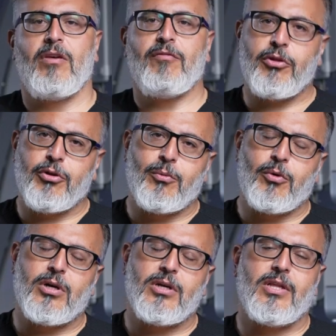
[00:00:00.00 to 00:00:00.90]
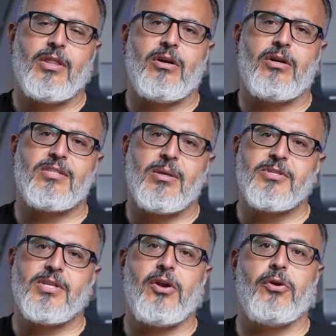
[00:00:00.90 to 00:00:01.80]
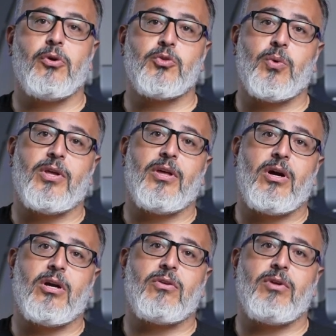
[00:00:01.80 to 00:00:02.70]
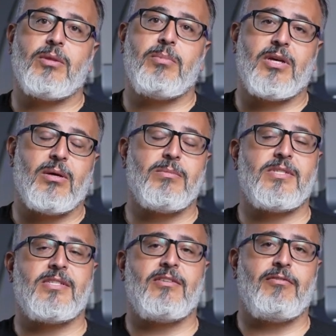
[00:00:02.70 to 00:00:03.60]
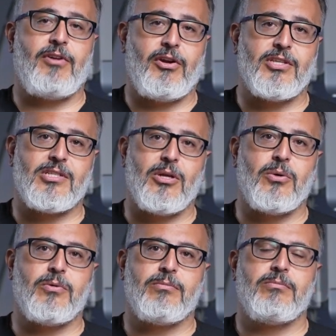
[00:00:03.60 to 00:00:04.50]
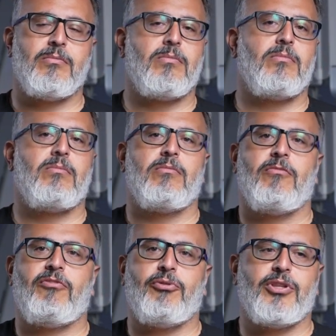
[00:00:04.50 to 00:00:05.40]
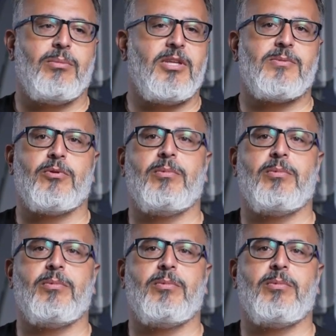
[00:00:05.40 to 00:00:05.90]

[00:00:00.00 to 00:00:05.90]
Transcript: Furthermore, there are some scenarios where the heart rate becomes very slow, 40 beats per